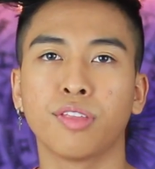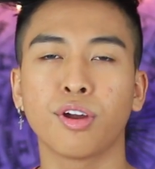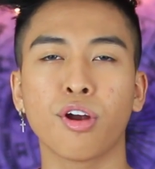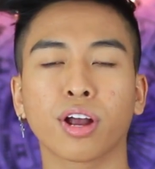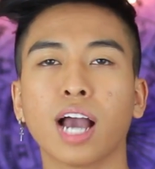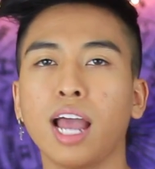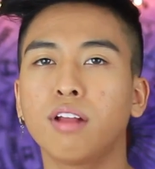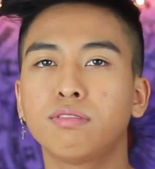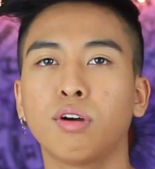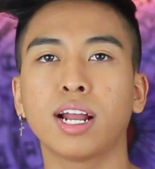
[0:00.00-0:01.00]
They're
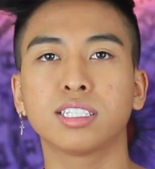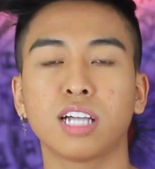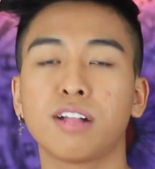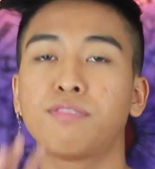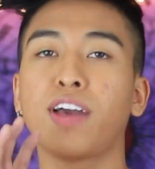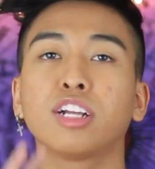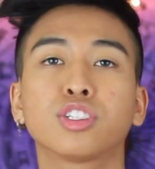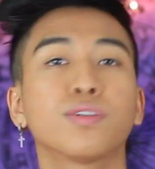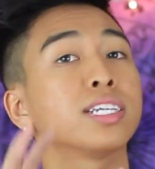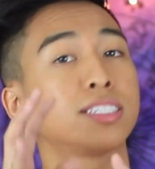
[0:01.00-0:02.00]
kind of known as the
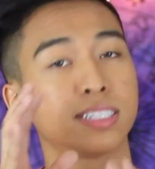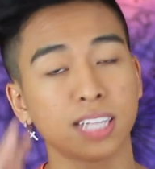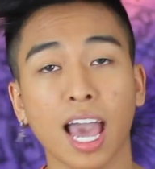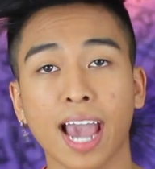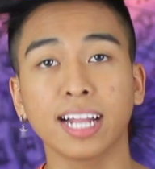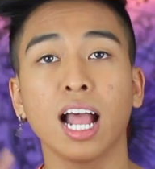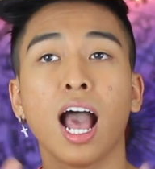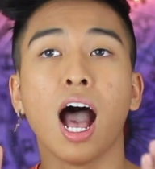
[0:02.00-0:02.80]
adventurous sign.